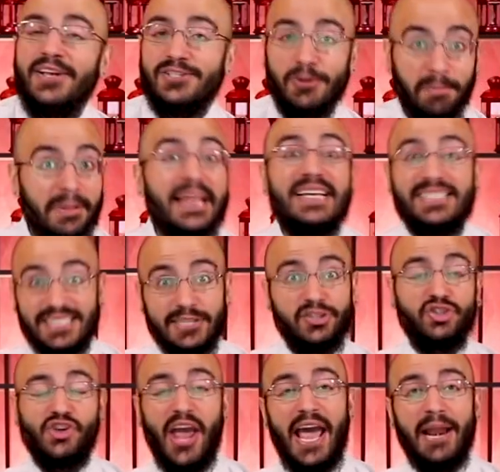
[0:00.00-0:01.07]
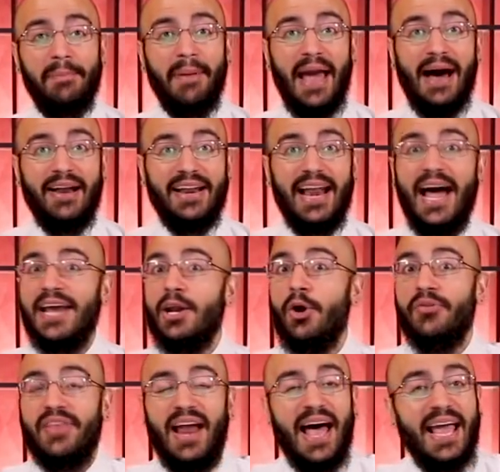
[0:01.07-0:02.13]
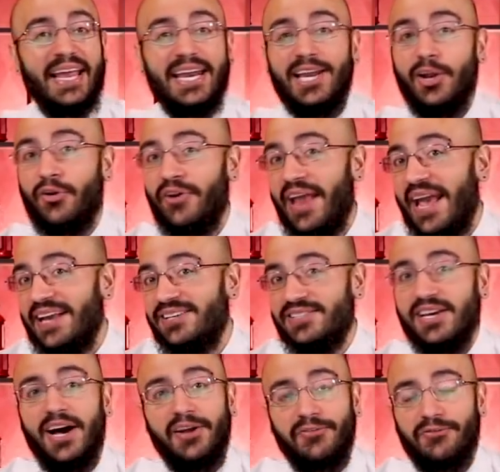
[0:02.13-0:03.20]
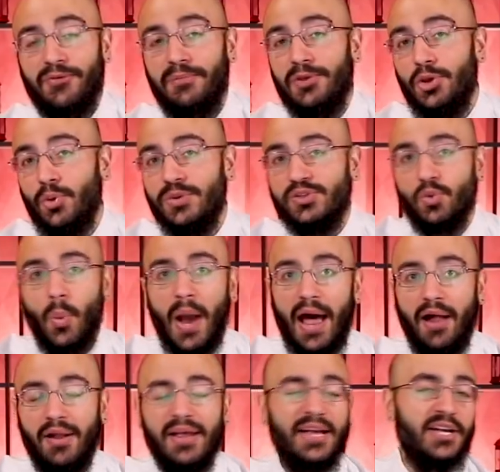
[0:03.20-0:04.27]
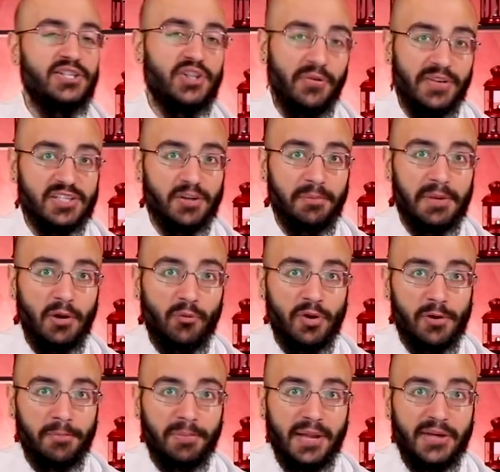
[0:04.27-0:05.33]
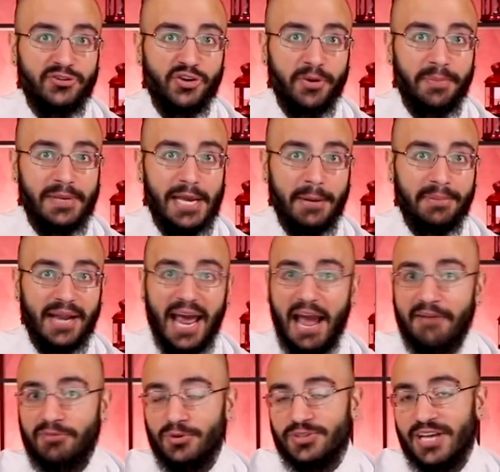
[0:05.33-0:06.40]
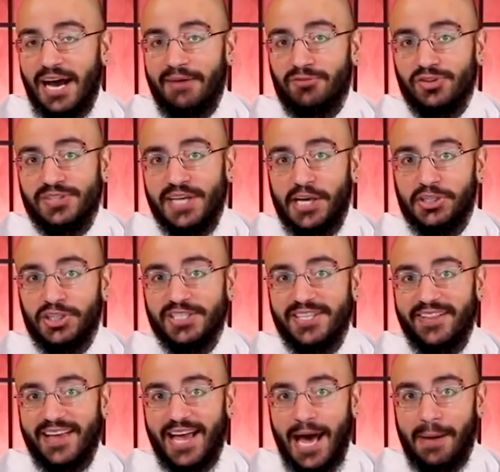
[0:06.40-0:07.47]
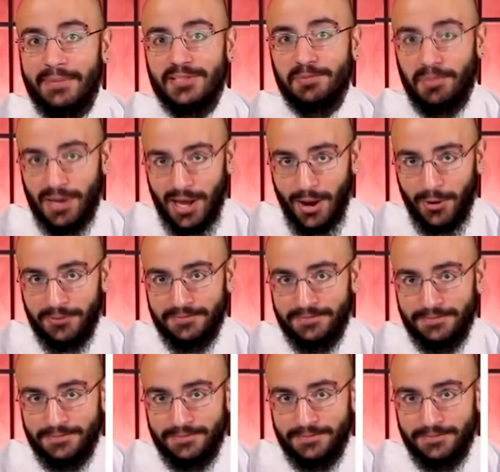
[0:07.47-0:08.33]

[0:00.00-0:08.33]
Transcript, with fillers: So please, let's chat about it. I know that I can learn a ton from you as well. So this will be a real pleasure to be able to have those conversations conversations in the comments below.